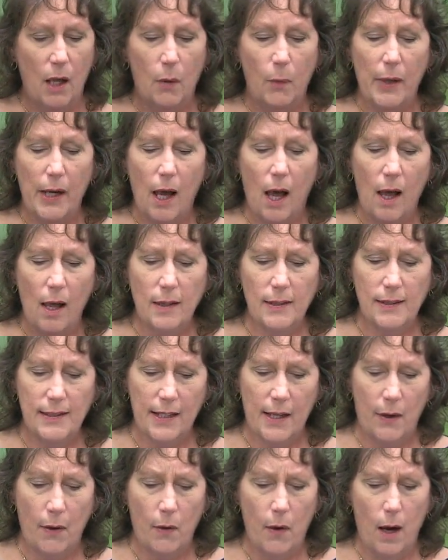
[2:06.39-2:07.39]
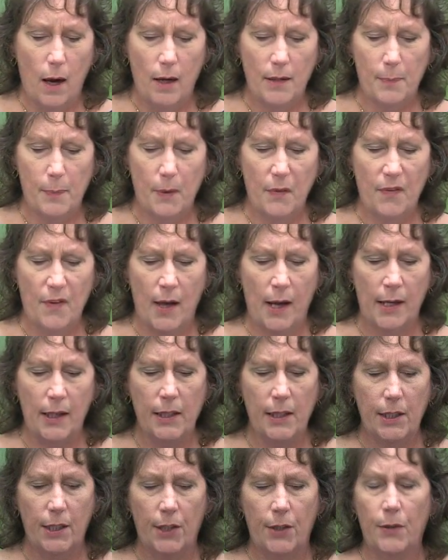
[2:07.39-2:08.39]
We also are
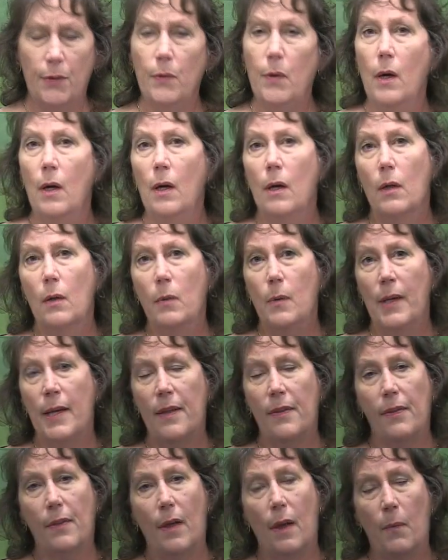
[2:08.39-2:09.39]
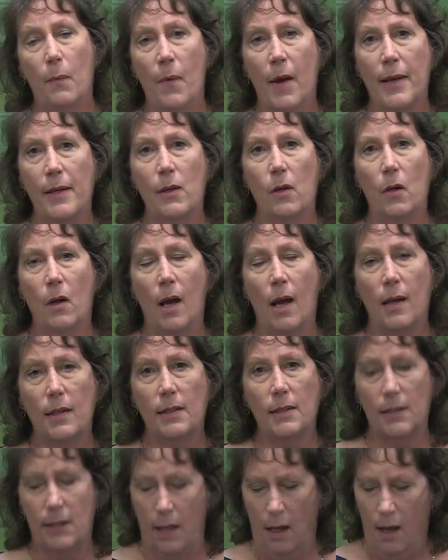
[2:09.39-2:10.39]
providing you with a Red
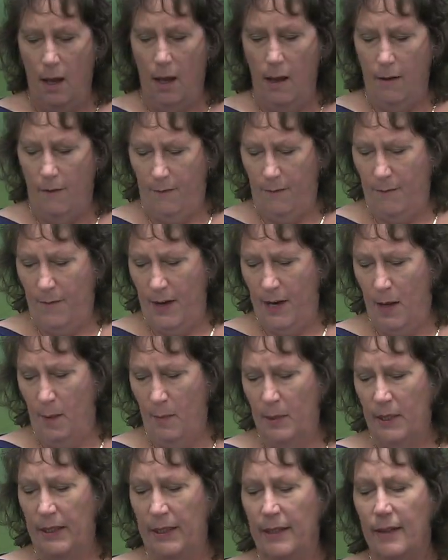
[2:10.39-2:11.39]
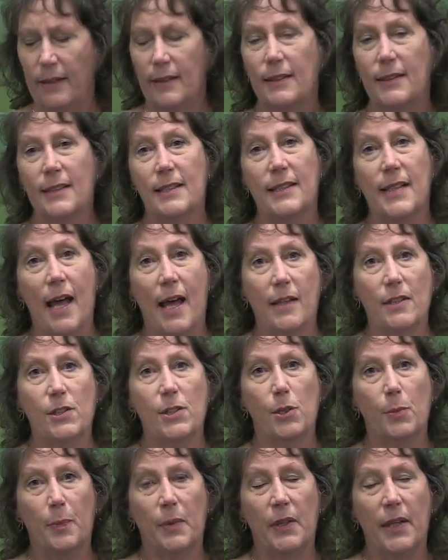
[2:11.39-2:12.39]
Cross Family
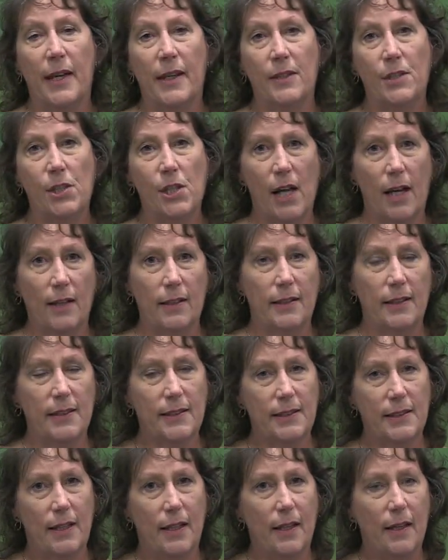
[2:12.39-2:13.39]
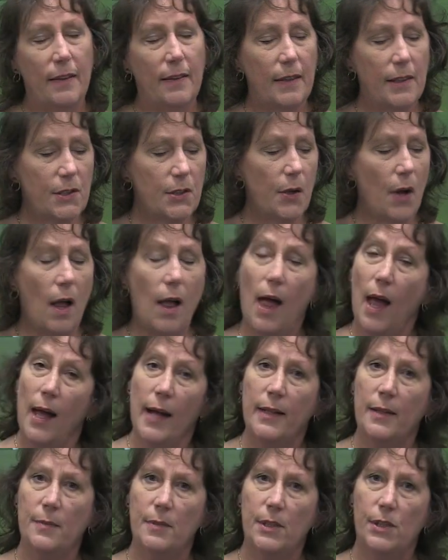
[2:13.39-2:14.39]
Disaster Plan checklist. These are all
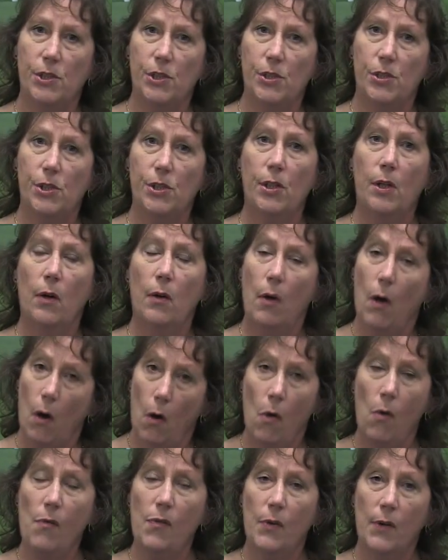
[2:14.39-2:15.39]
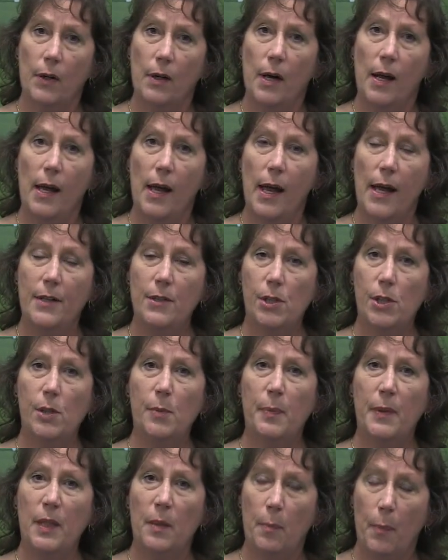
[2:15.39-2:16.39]
items that you should go over and
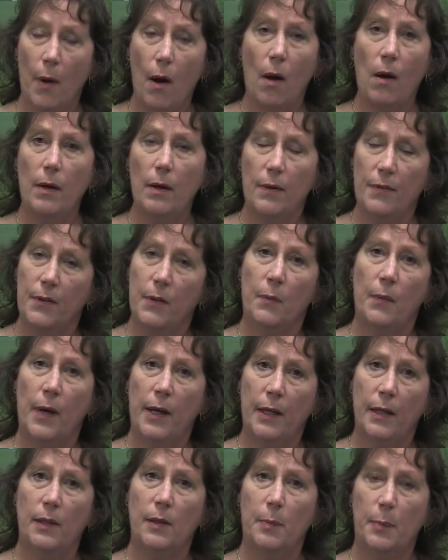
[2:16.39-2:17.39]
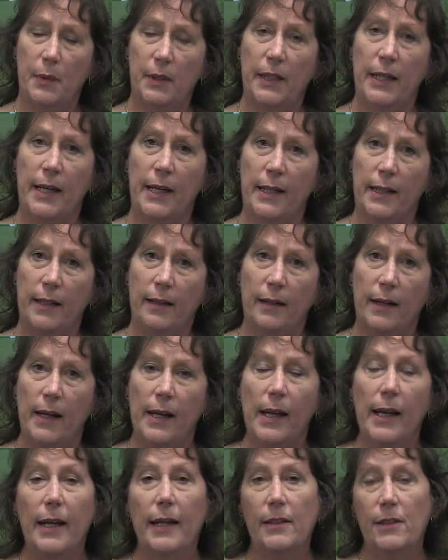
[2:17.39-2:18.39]
should be a part of your regular planning.
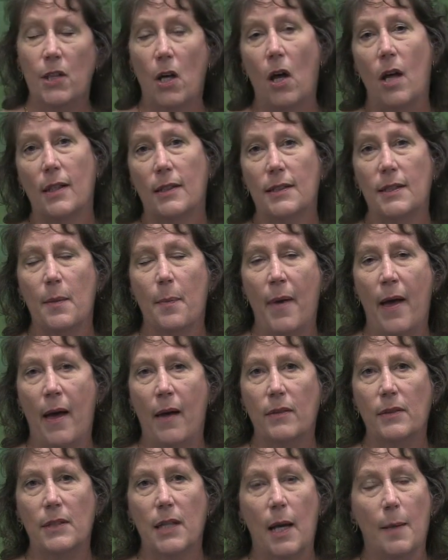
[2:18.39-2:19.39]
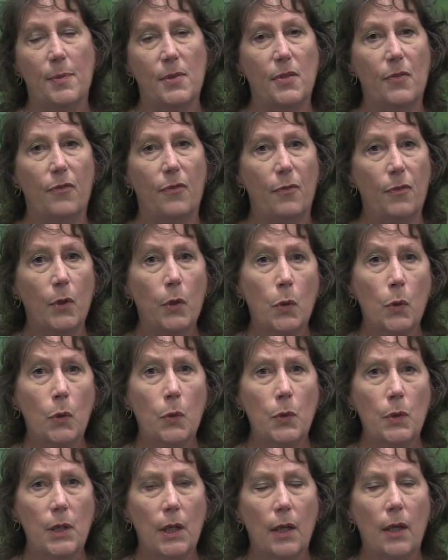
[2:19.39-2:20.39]
It talks about types of
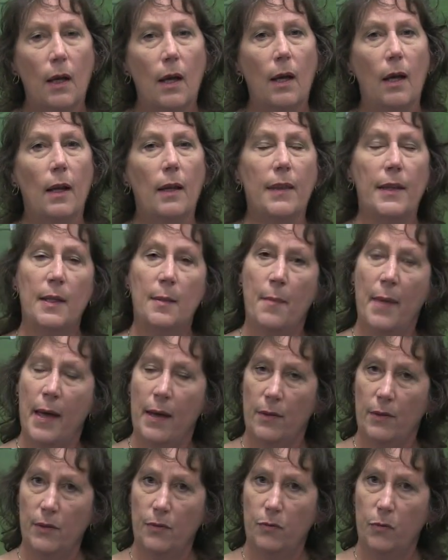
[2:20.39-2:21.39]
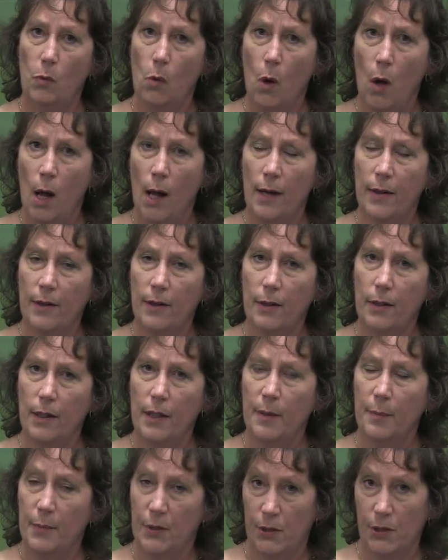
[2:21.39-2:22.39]
food, the amount of water,
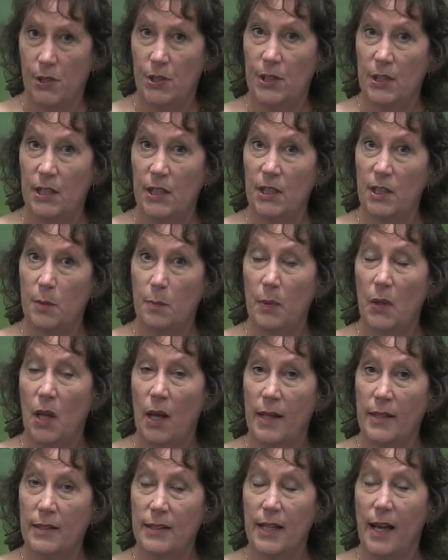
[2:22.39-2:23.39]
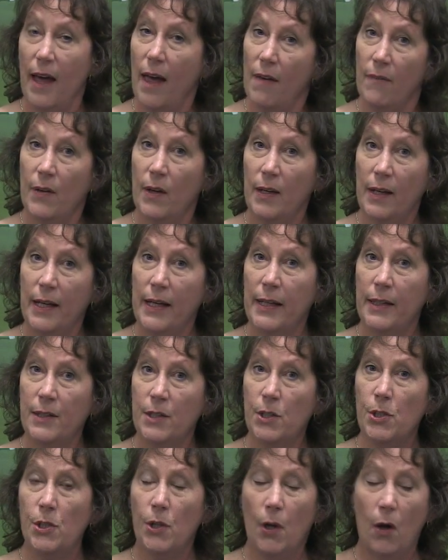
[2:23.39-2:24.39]
emergency supplies to have on
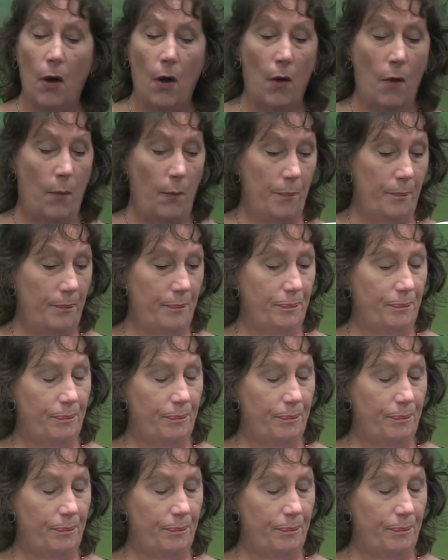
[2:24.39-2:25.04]
hand in your home.